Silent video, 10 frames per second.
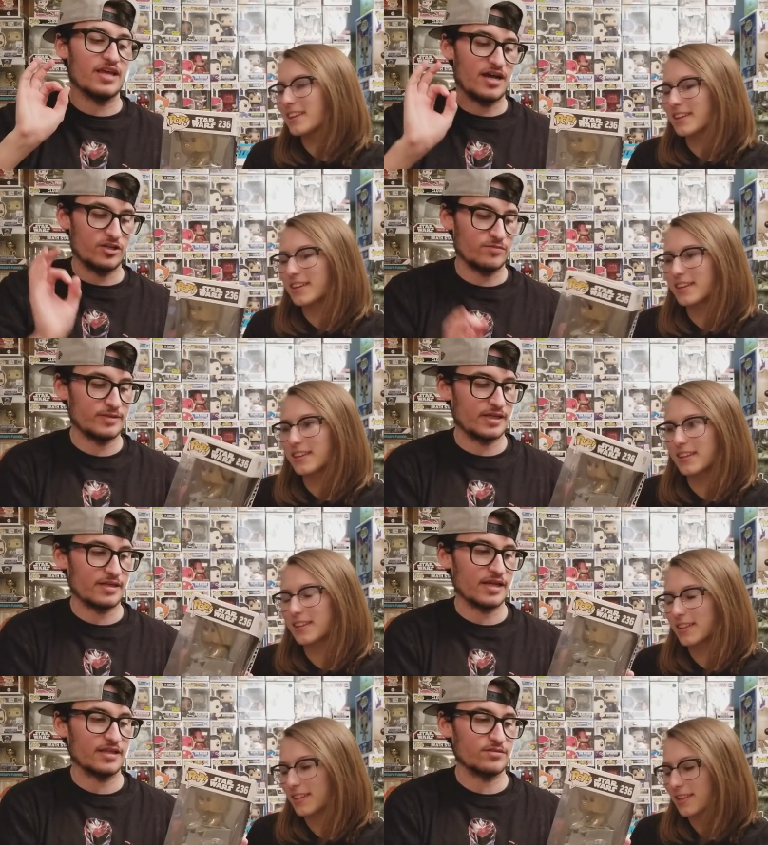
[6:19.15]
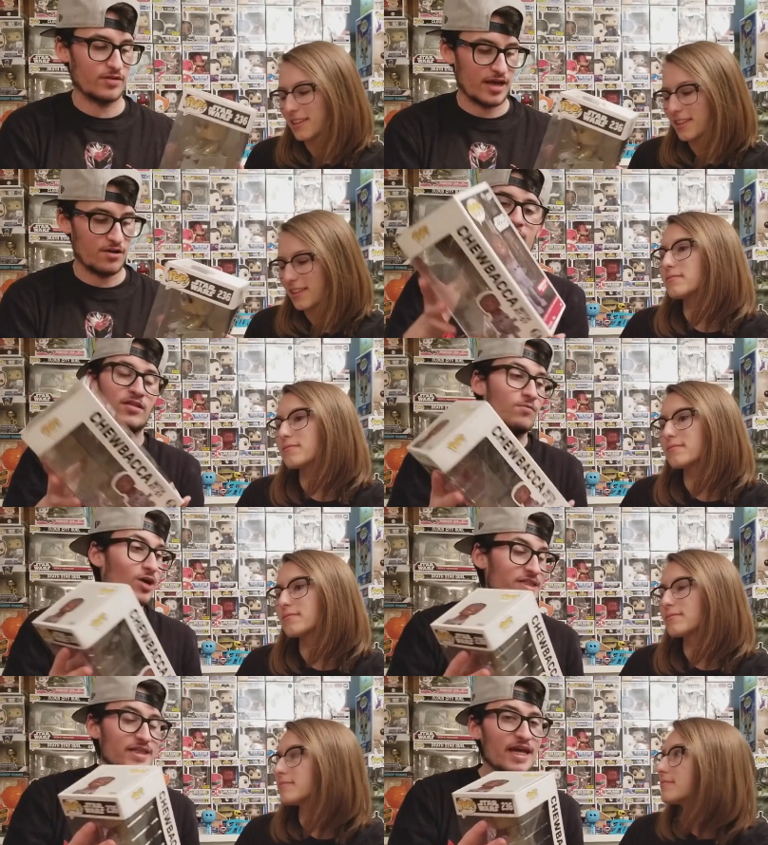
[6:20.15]
Speaker 1: 100% taking this one out. And then
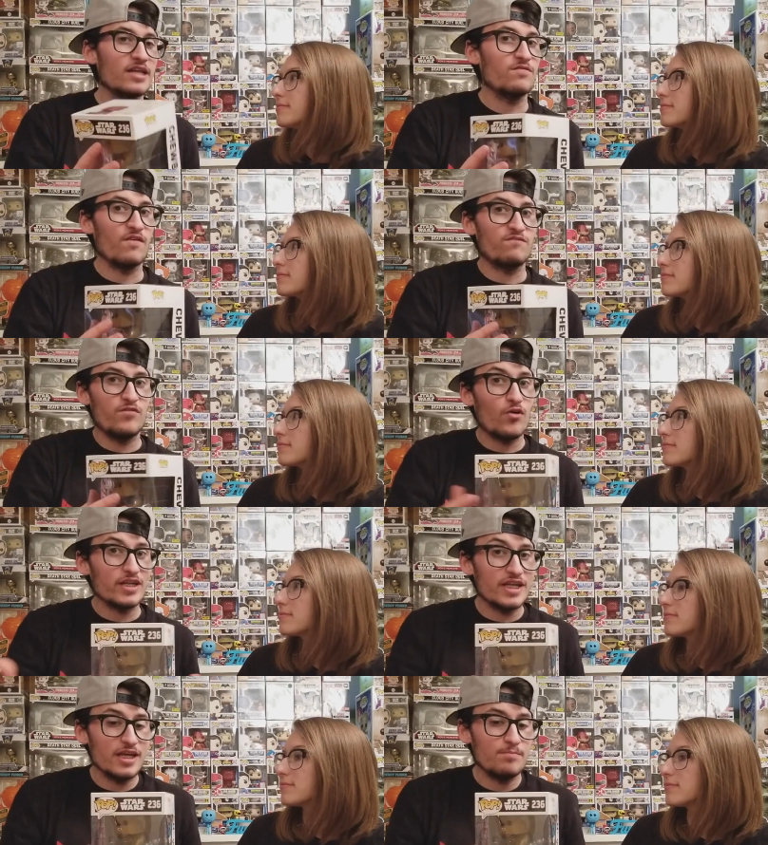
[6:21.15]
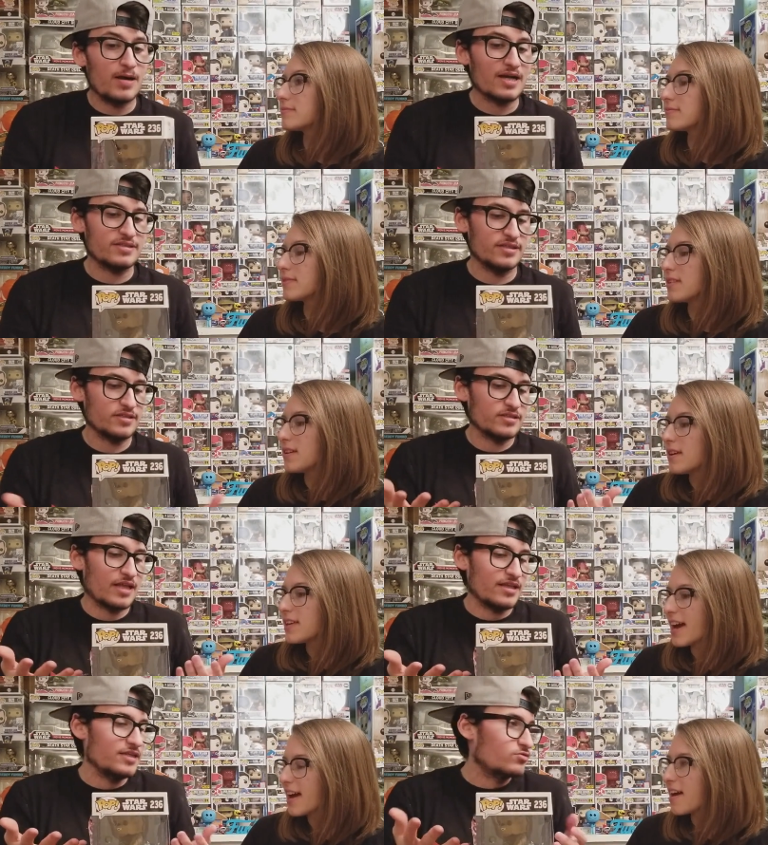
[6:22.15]
once again, for 14 bucks, this is
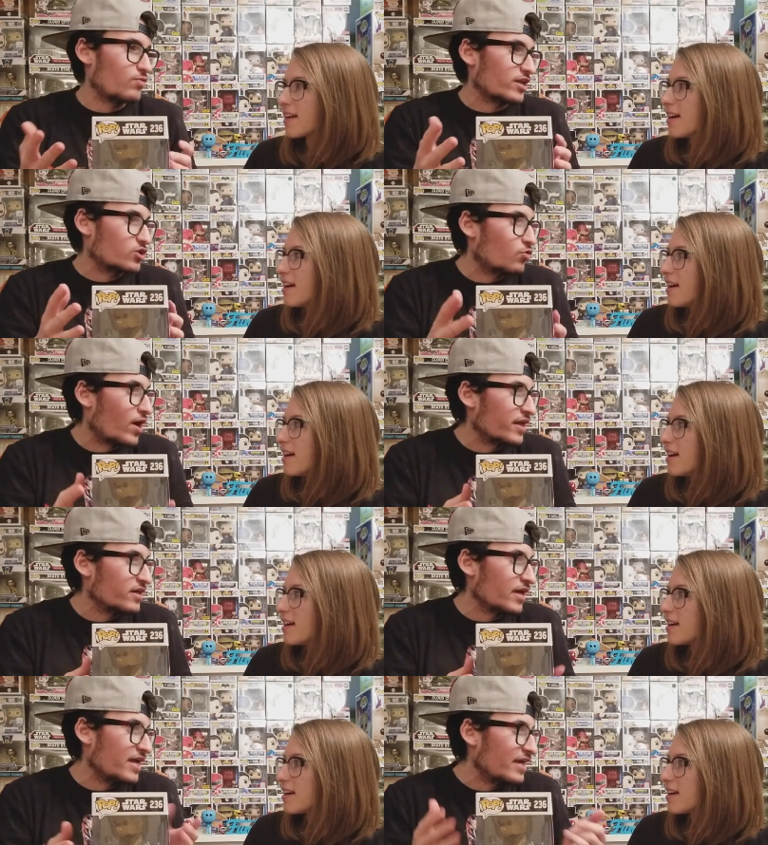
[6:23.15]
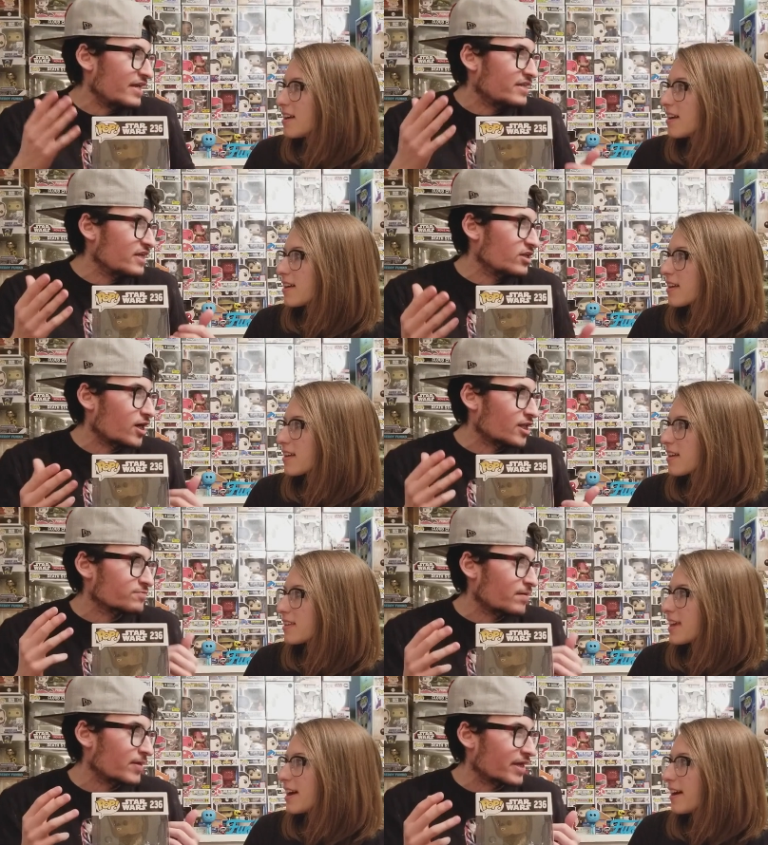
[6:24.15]
at yeah. least, what, 20 $18
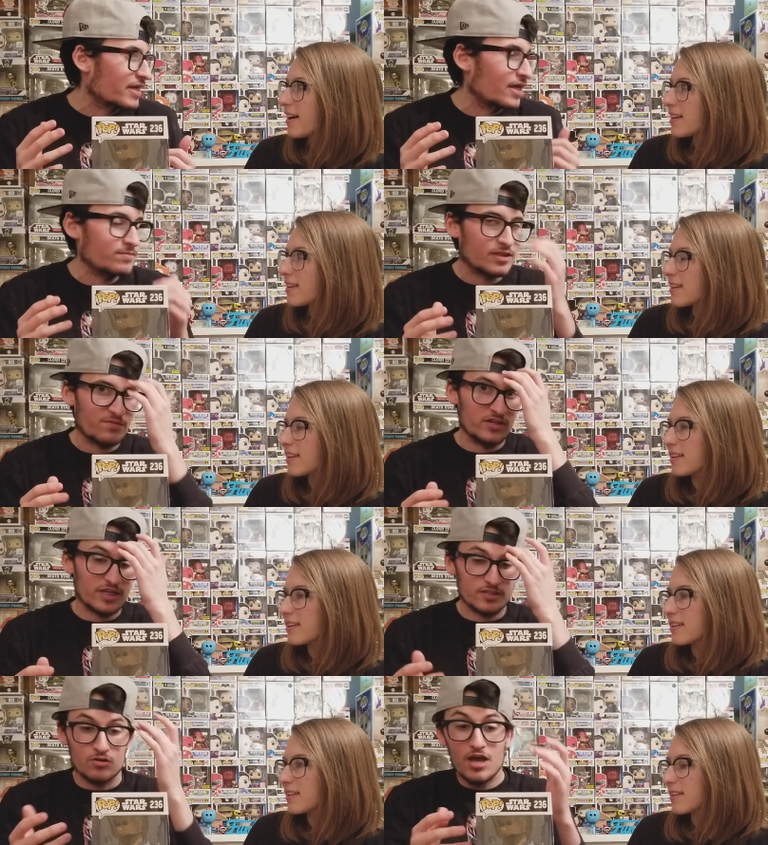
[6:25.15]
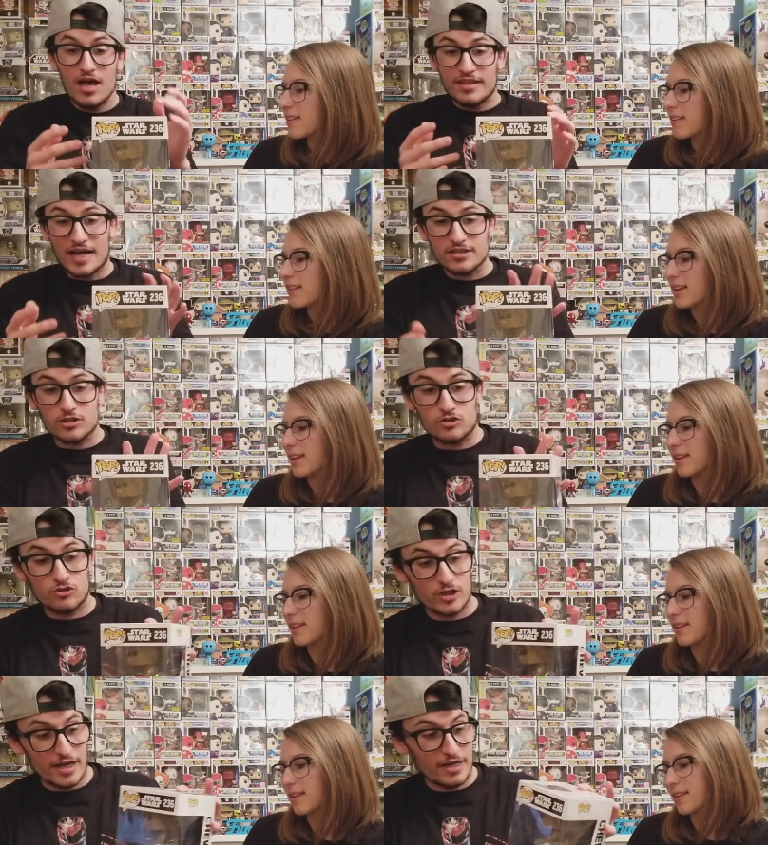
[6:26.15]
probably yeah. like GameStop for each other. That's a
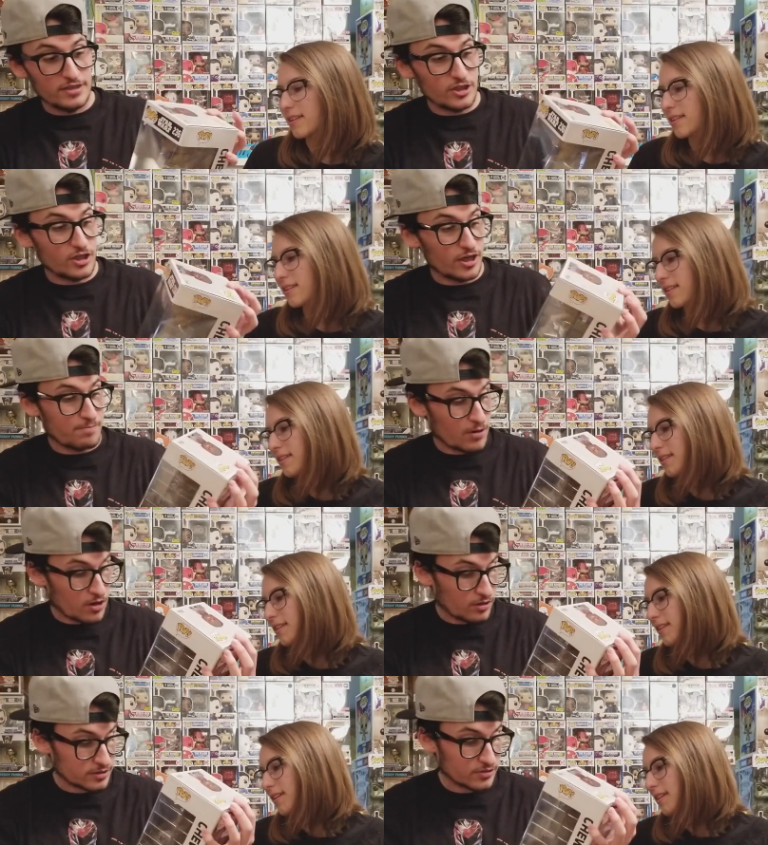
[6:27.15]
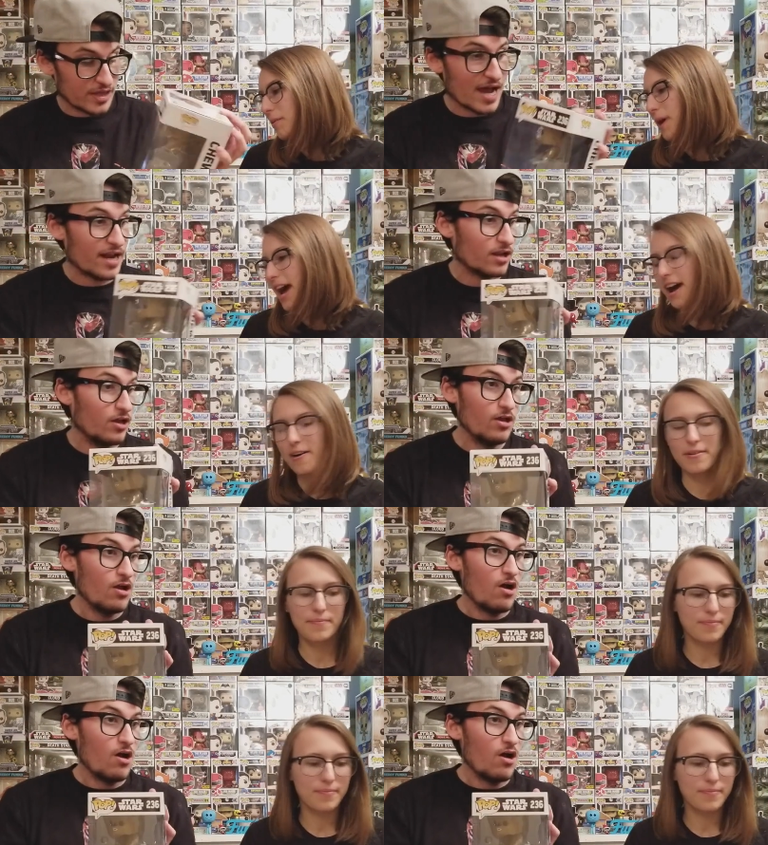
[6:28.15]
crazy good pull. So that. Wow